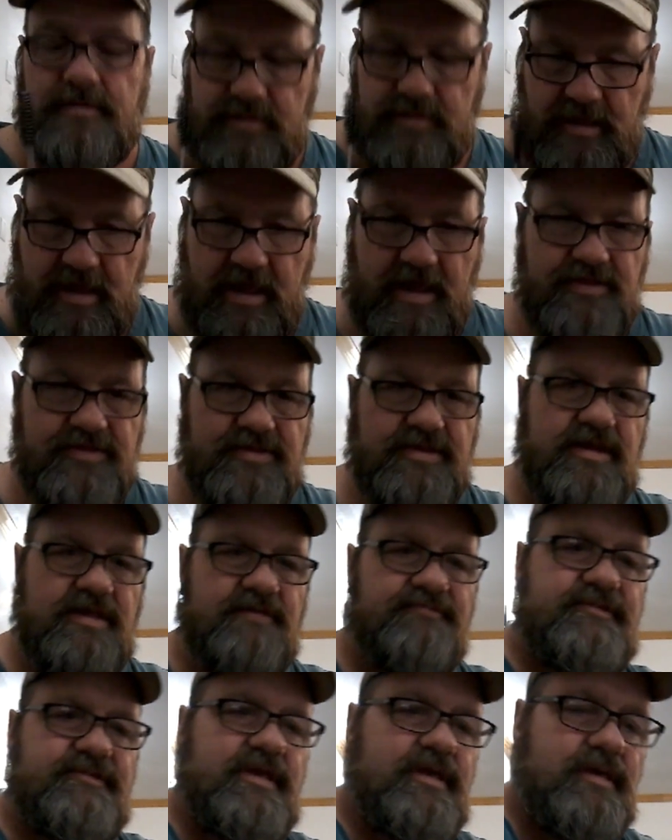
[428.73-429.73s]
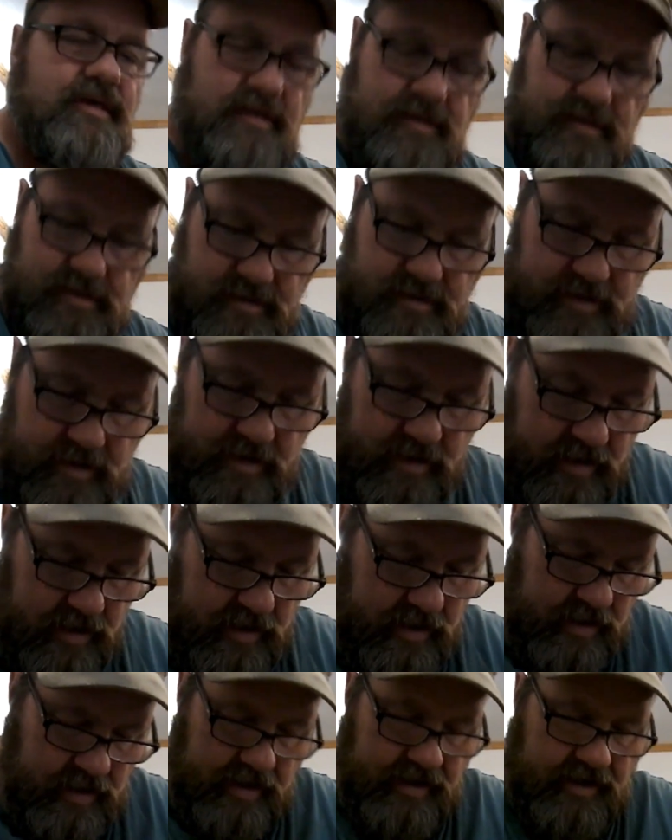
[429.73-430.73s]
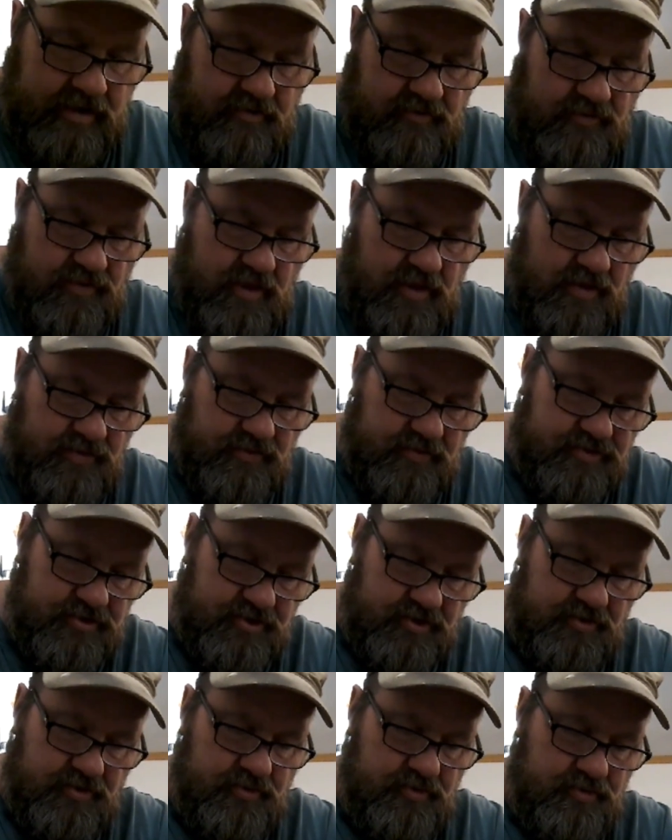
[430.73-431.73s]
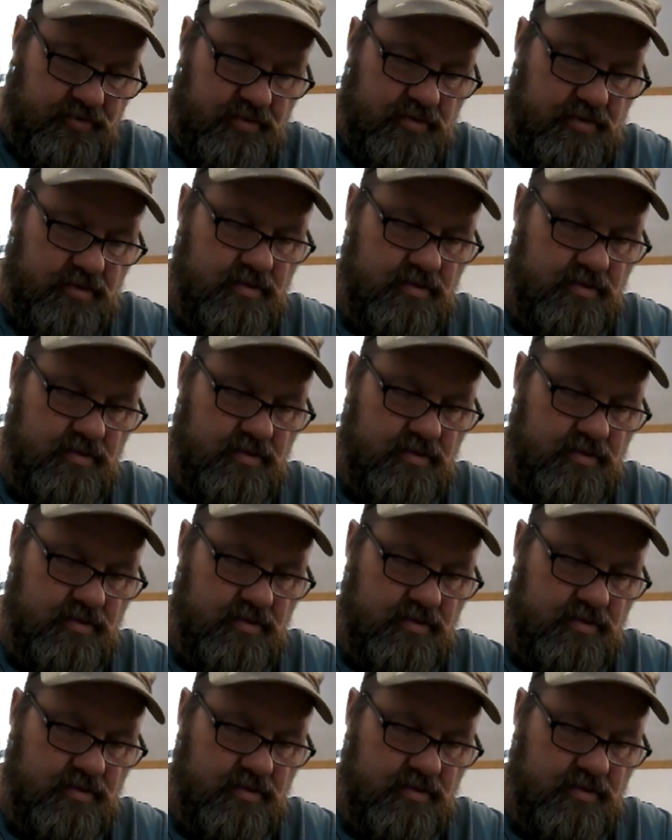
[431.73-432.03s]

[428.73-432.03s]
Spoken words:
That's nifty. And here are the other 2.